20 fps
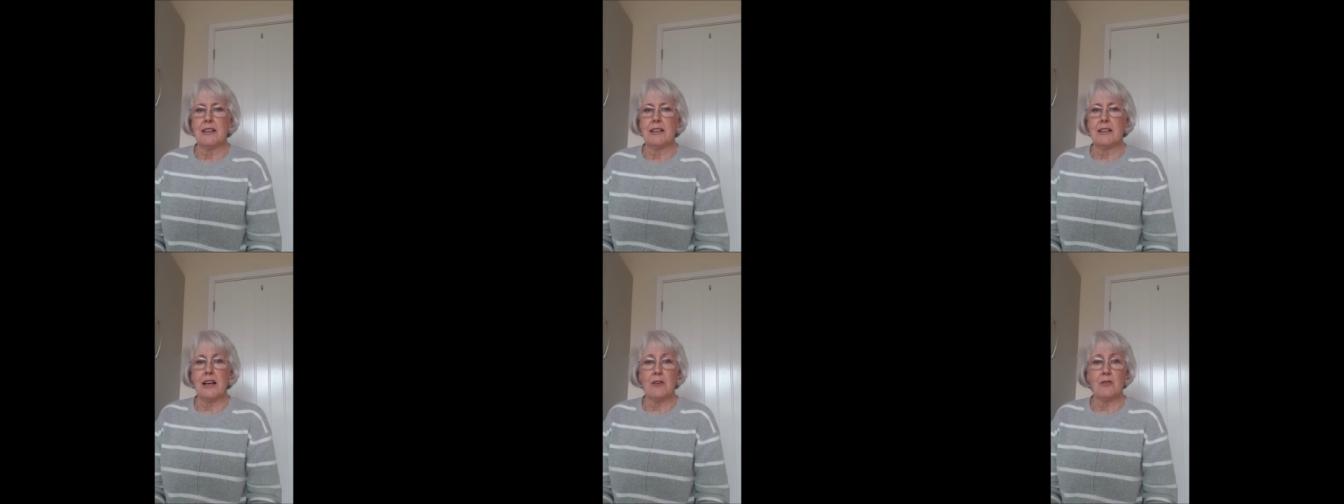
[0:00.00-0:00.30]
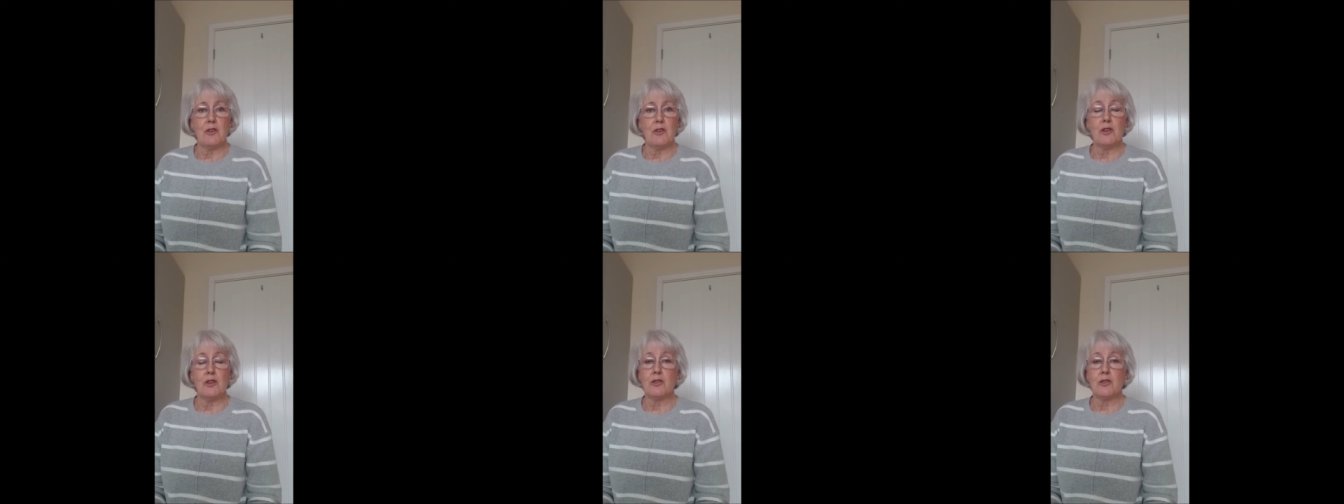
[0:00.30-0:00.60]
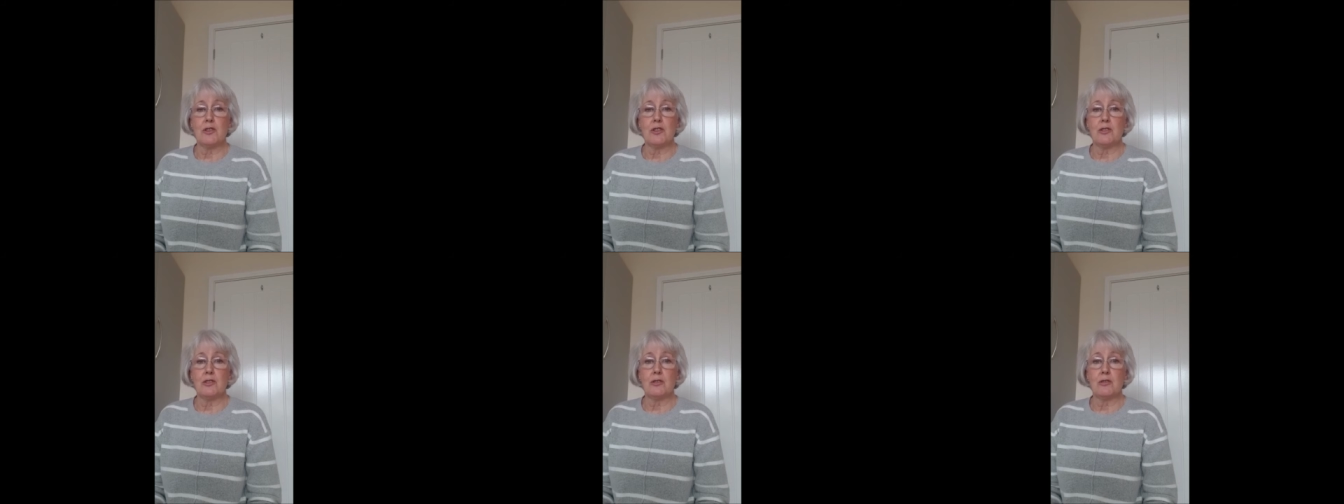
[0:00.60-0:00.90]
Now you
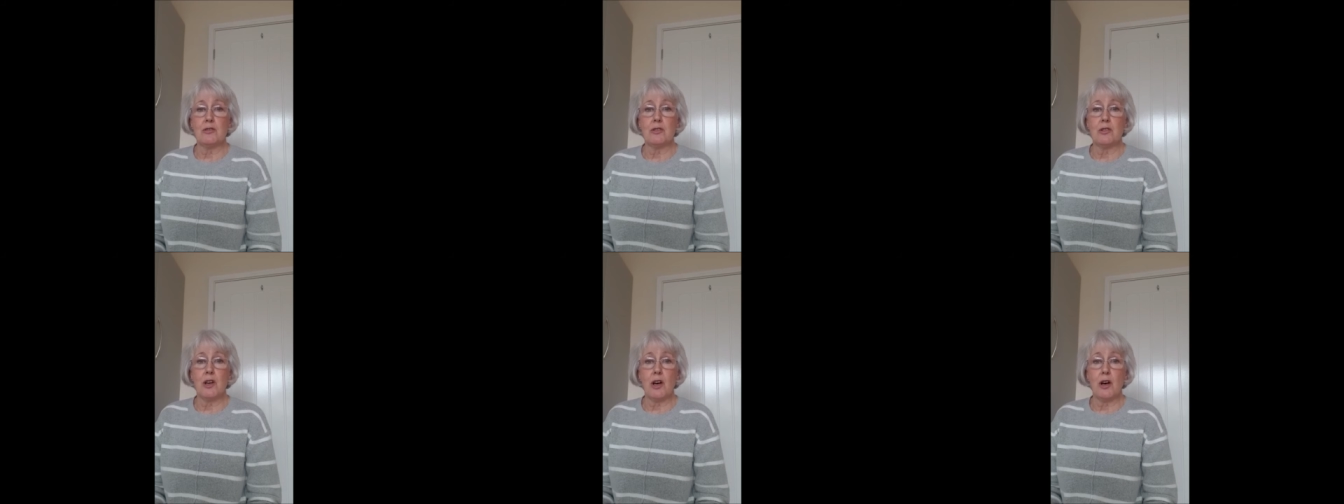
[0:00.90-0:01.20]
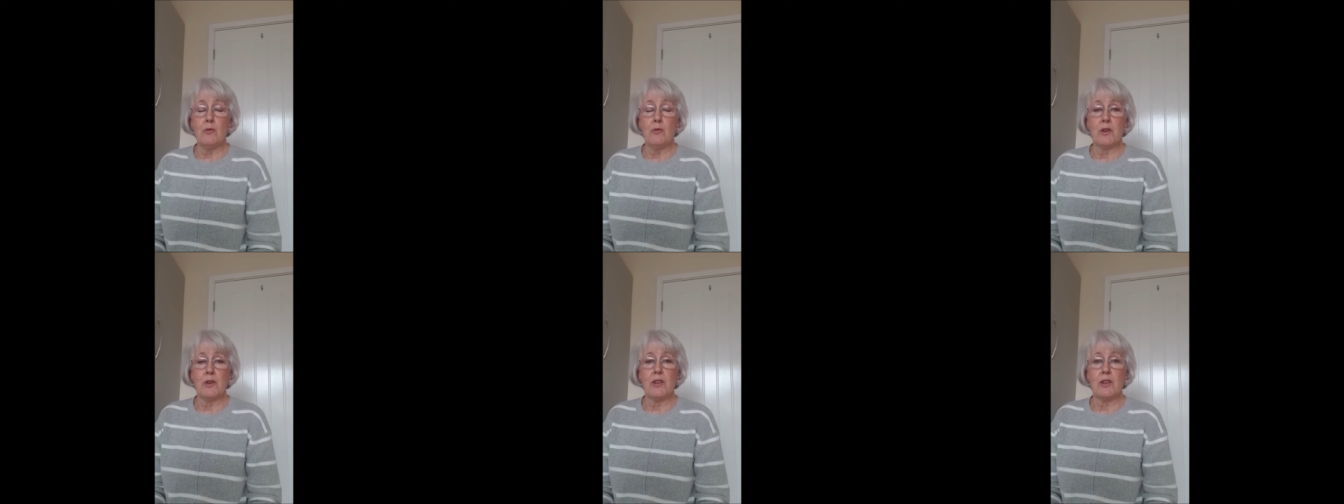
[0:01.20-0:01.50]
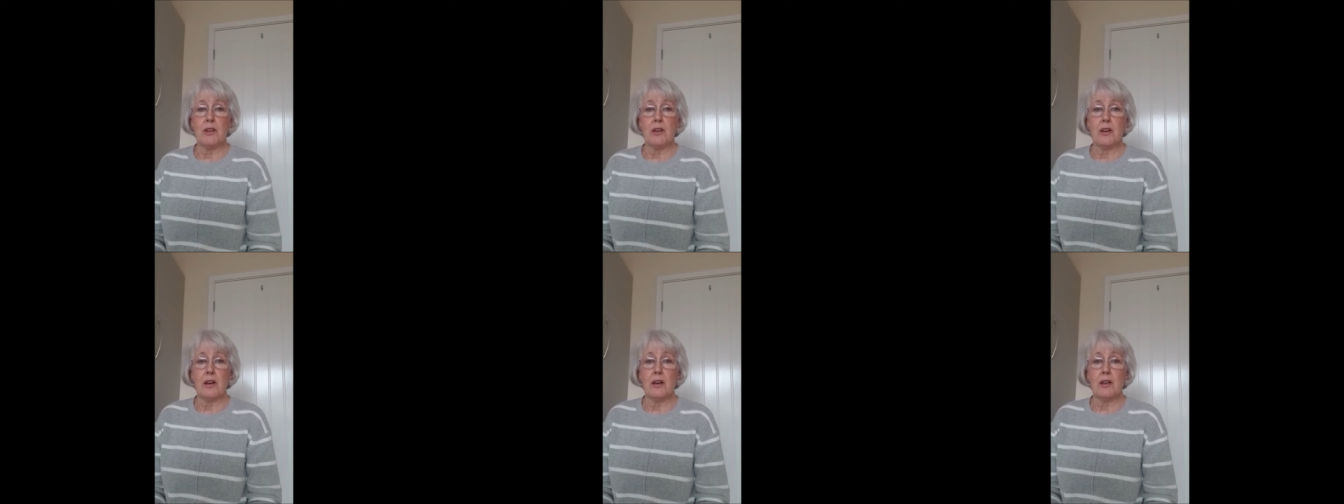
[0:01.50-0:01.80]
could go with
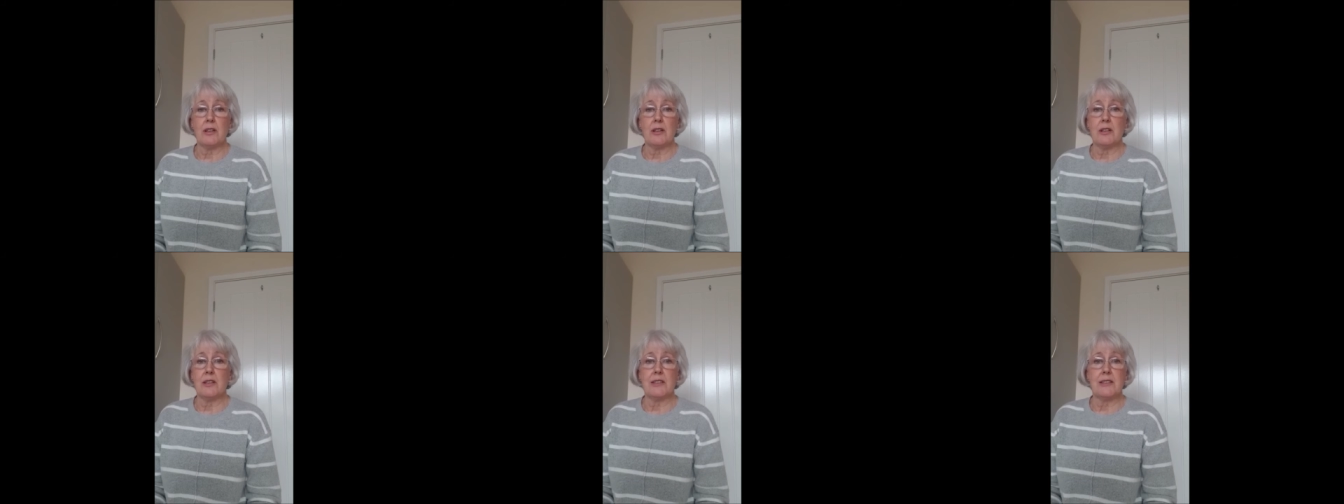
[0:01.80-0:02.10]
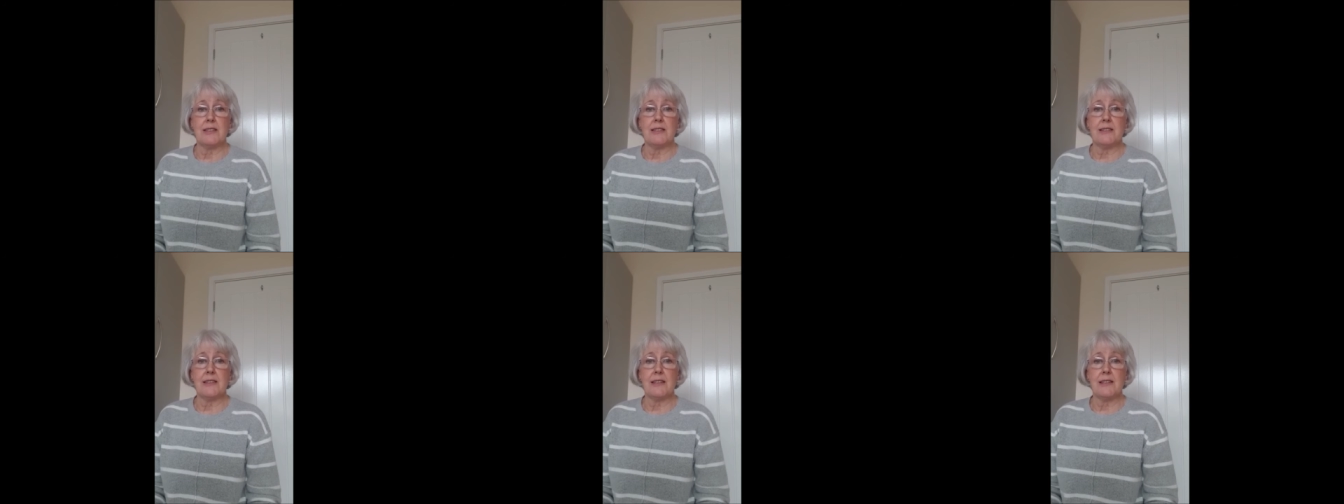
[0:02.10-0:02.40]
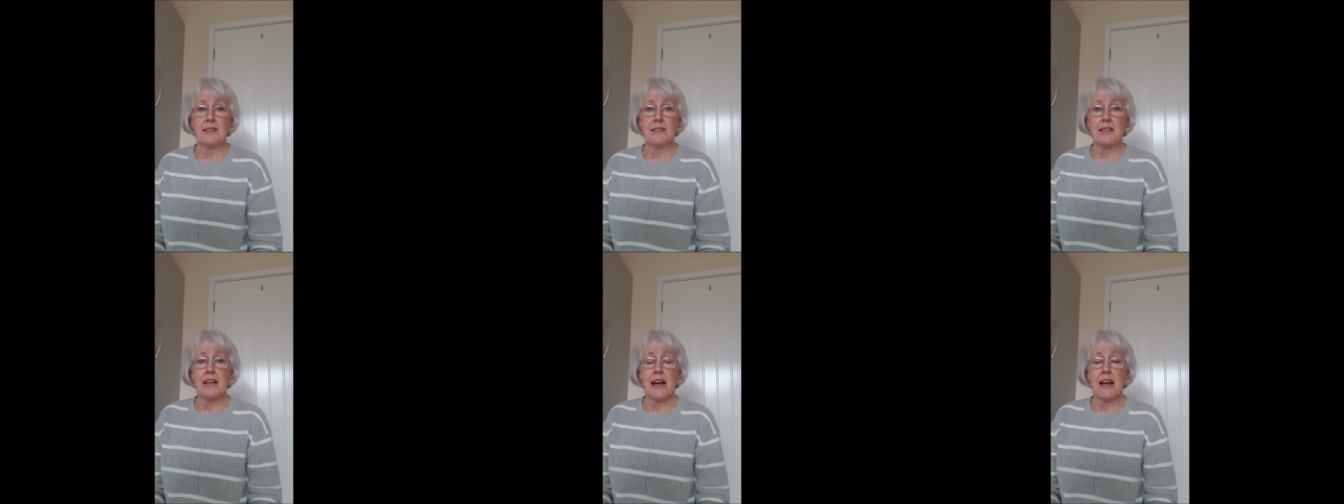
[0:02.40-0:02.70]
a, a
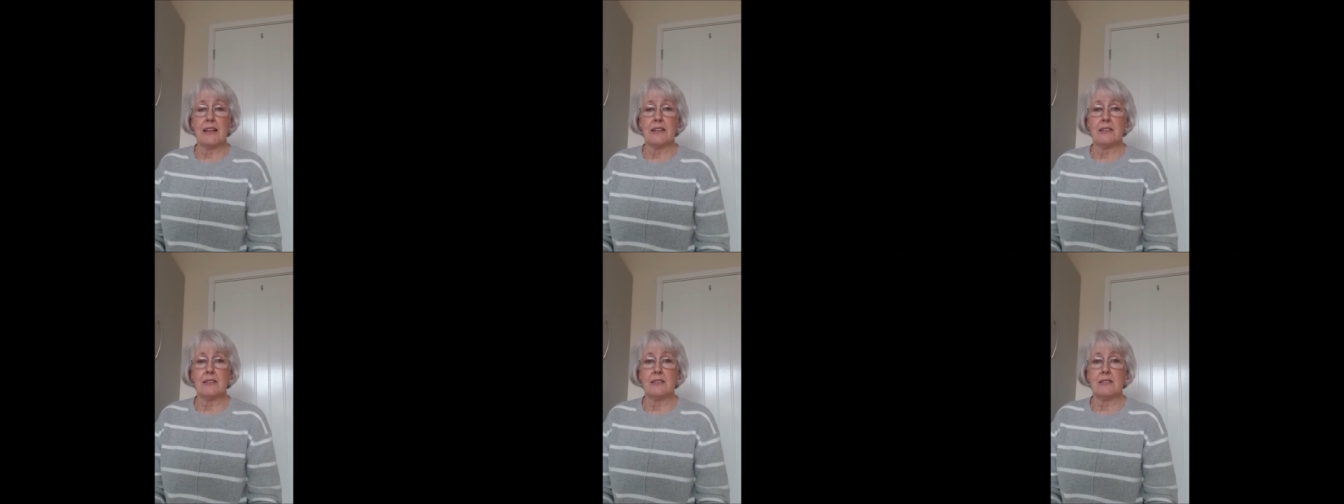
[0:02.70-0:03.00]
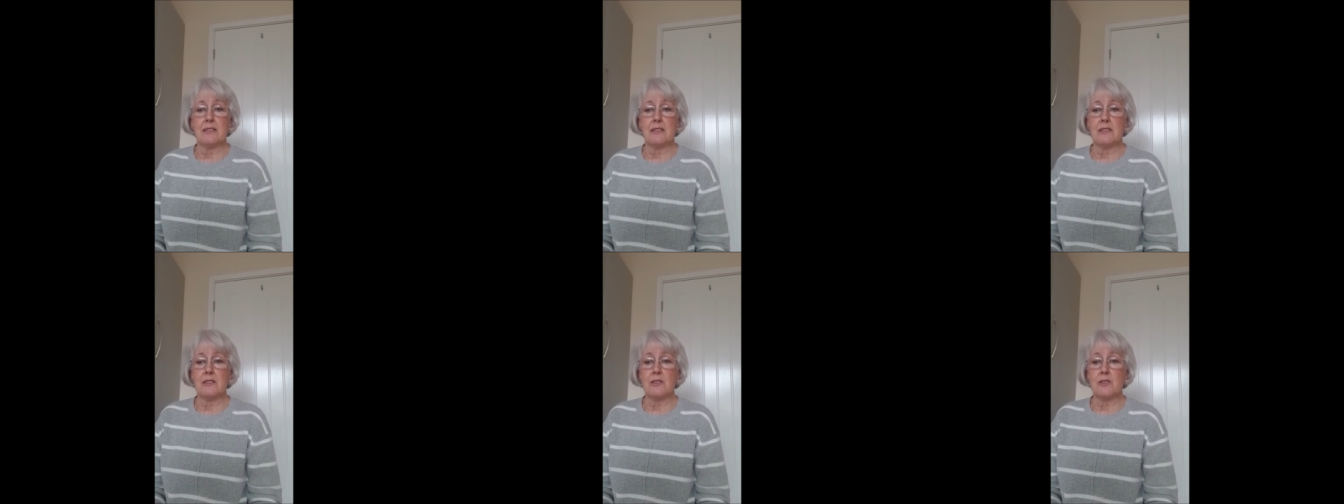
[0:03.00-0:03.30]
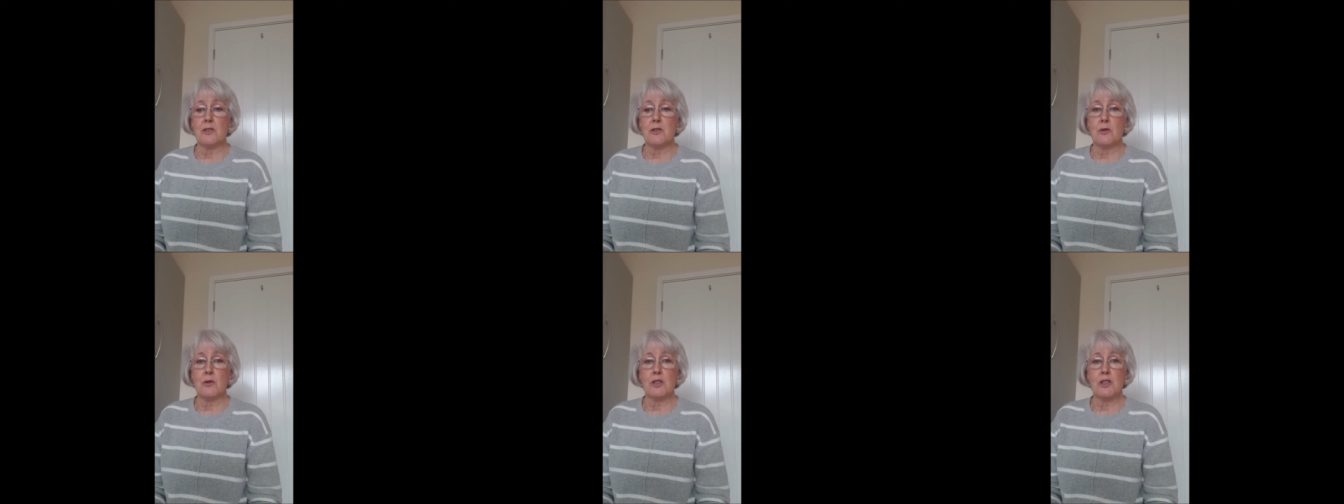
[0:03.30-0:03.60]
diseased hand
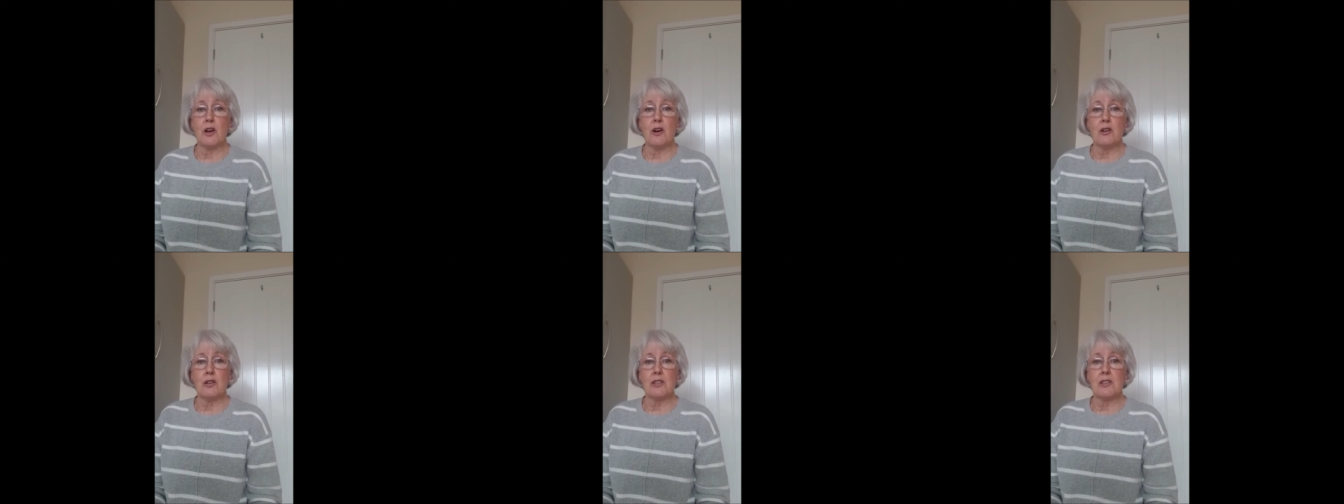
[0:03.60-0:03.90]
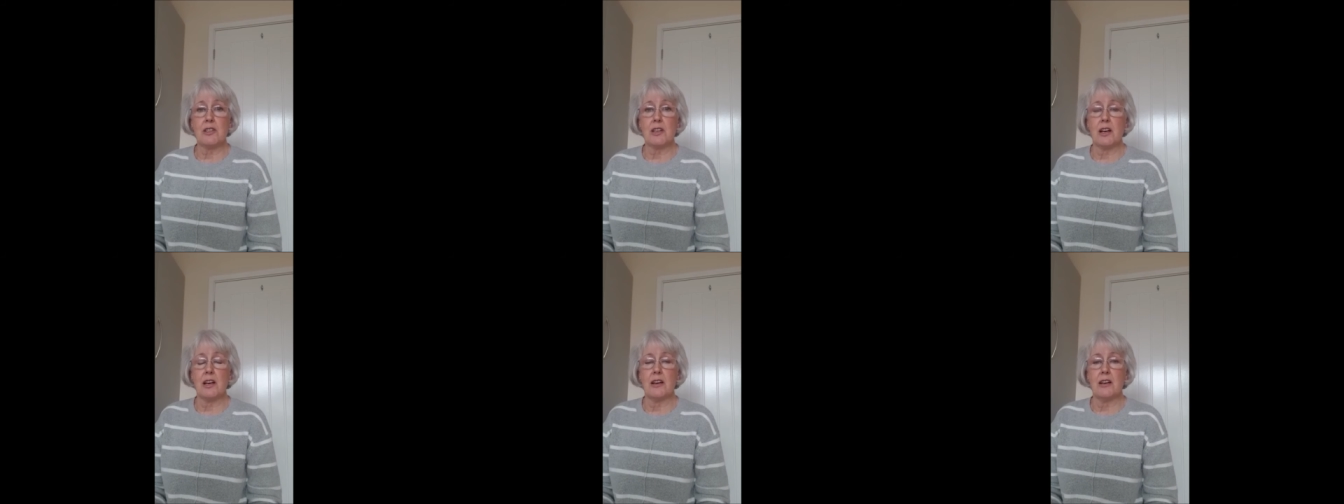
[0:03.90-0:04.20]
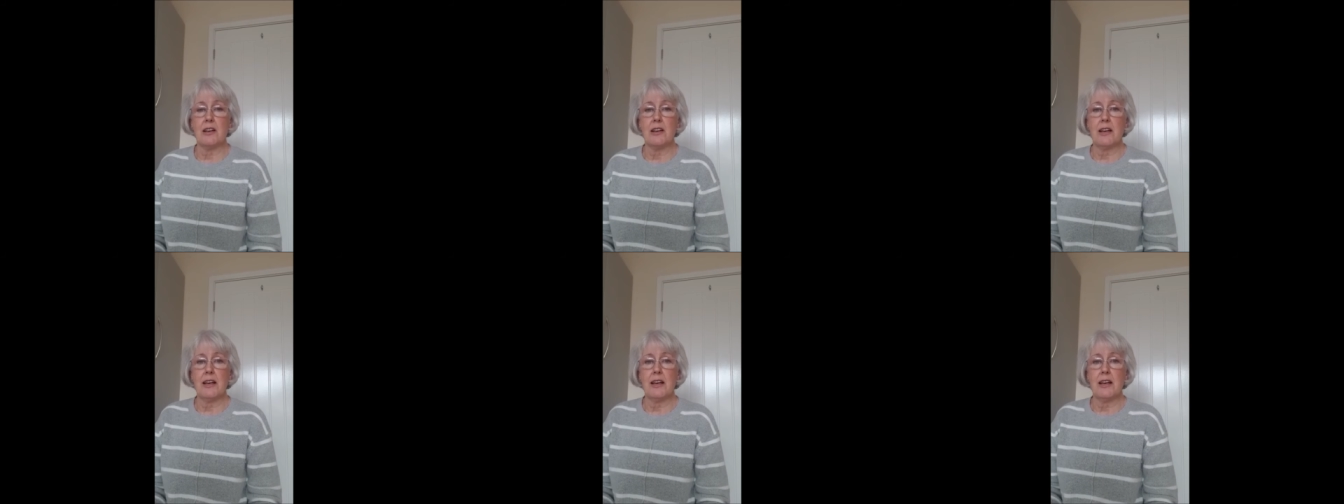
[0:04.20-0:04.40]
to a doctor